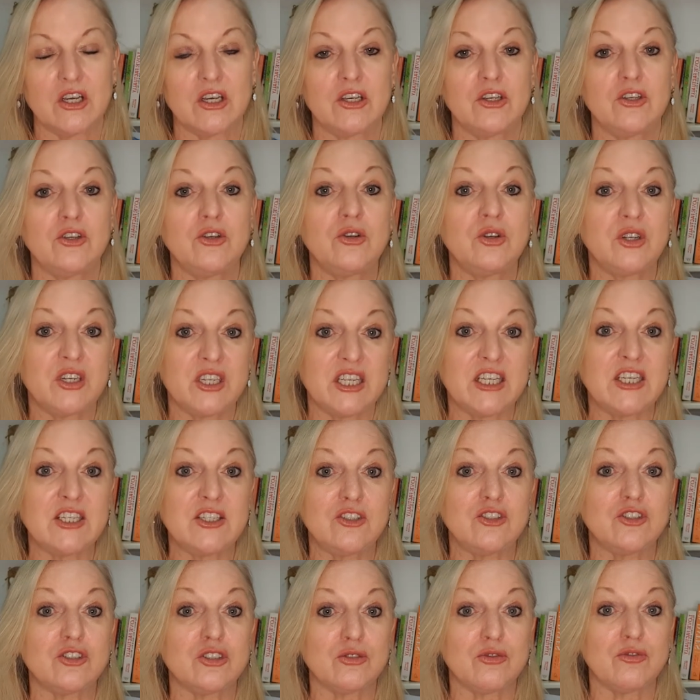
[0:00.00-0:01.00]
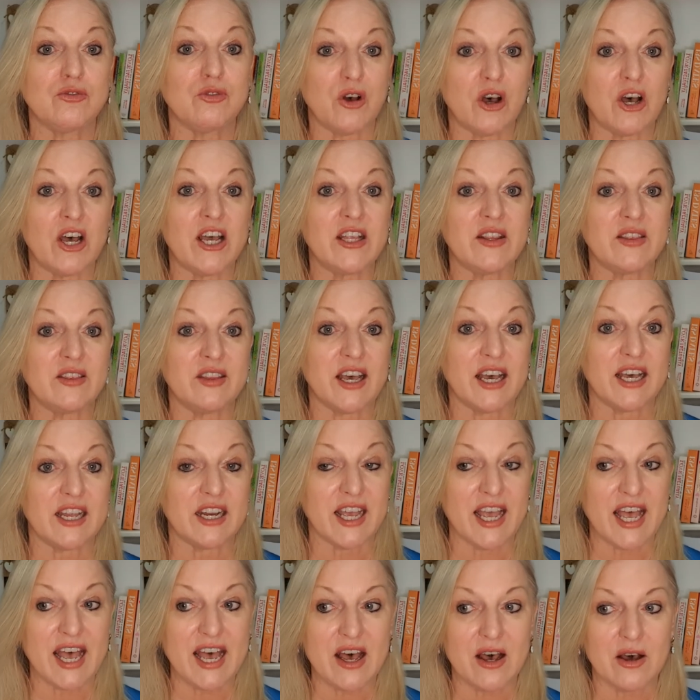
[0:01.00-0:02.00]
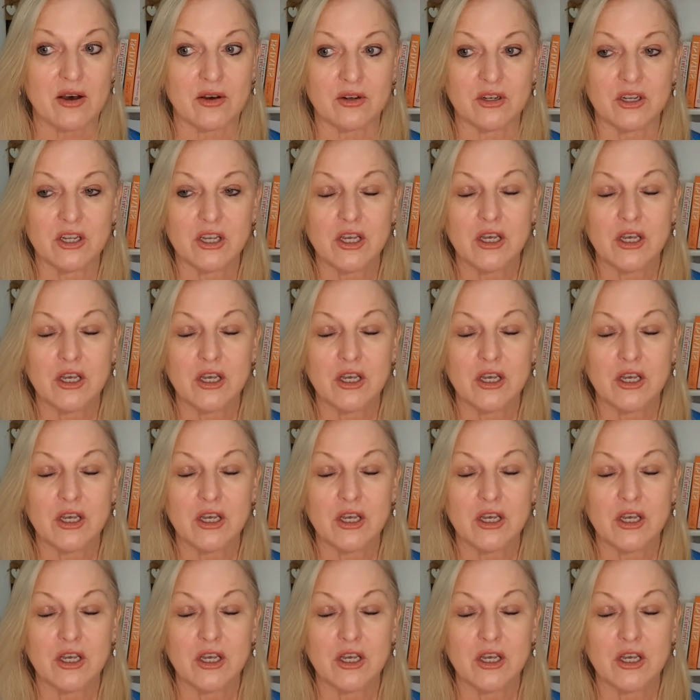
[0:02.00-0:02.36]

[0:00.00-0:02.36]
You need to find that out,